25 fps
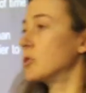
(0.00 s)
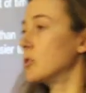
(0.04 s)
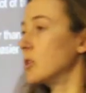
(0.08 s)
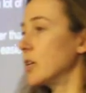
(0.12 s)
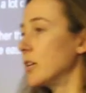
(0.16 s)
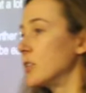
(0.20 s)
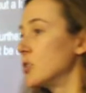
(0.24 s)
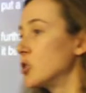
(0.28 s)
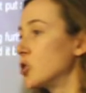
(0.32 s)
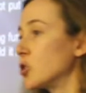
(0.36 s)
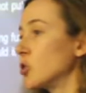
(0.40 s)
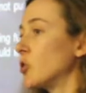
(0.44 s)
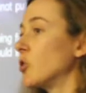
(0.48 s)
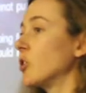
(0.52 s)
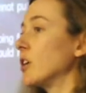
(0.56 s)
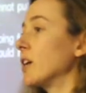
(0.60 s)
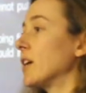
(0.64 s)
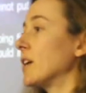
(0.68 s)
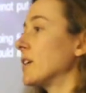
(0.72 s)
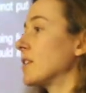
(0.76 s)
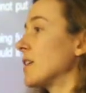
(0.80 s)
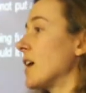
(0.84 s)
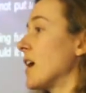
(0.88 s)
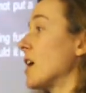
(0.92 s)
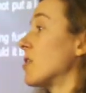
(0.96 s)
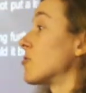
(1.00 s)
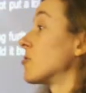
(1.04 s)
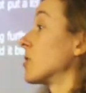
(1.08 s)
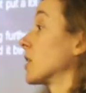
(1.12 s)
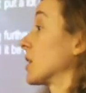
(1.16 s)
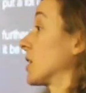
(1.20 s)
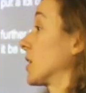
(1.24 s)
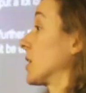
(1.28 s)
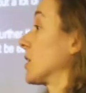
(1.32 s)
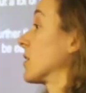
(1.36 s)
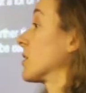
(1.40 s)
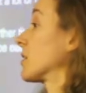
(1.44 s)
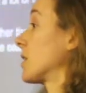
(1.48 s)
enjoying their
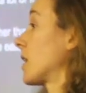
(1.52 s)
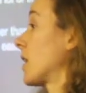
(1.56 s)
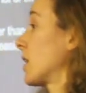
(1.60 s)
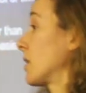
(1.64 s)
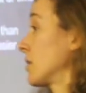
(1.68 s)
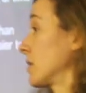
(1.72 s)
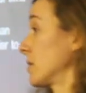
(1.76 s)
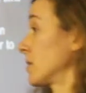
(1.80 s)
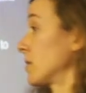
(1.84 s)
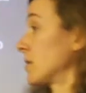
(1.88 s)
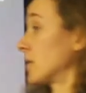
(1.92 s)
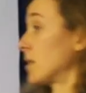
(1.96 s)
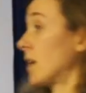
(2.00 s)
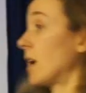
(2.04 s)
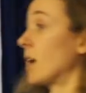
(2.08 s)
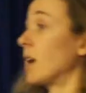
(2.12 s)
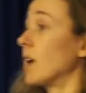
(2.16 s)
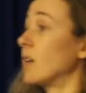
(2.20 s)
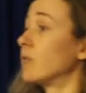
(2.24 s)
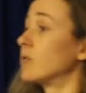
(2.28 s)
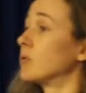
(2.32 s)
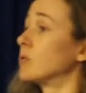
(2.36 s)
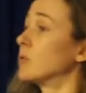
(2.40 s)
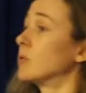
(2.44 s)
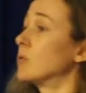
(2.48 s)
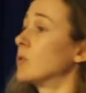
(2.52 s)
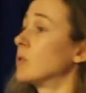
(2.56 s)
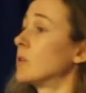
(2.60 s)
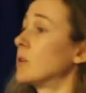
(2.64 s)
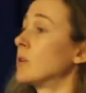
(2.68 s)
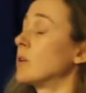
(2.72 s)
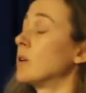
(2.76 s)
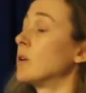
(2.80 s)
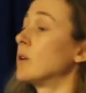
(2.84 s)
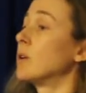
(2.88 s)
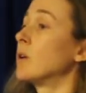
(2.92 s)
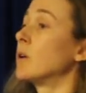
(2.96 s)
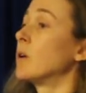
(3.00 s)
ringing at that level.
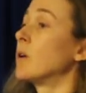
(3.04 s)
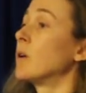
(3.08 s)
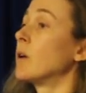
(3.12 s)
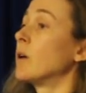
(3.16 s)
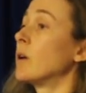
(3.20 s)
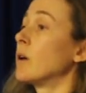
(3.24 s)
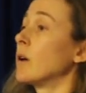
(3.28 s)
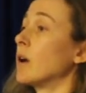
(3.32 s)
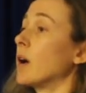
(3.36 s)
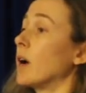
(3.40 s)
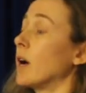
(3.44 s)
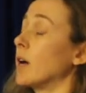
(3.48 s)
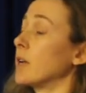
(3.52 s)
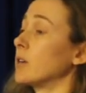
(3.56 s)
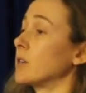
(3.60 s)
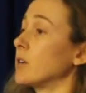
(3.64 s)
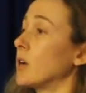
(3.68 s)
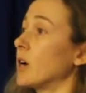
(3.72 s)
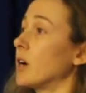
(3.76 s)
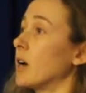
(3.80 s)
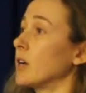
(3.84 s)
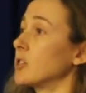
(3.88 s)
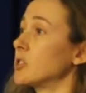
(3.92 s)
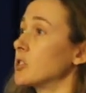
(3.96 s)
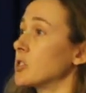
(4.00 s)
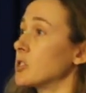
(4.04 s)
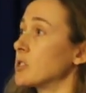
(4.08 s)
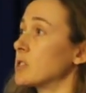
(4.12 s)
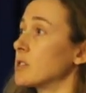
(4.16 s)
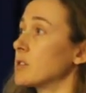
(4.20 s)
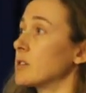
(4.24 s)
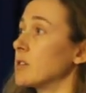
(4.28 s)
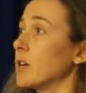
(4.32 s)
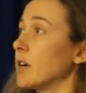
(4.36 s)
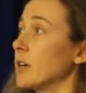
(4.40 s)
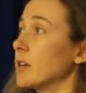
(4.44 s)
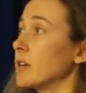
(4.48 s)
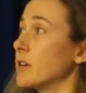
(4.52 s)

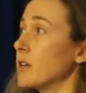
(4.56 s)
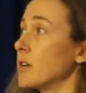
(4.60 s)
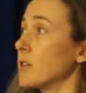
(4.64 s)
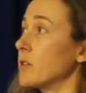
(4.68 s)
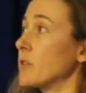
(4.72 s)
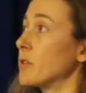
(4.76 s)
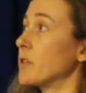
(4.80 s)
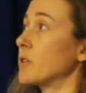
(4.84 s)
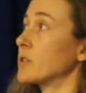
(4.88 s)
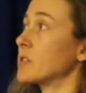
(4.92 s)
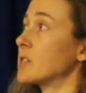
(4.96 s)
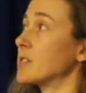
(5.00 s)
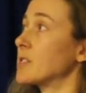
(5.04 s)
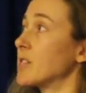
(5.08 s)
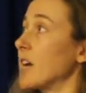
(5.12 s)
And there's a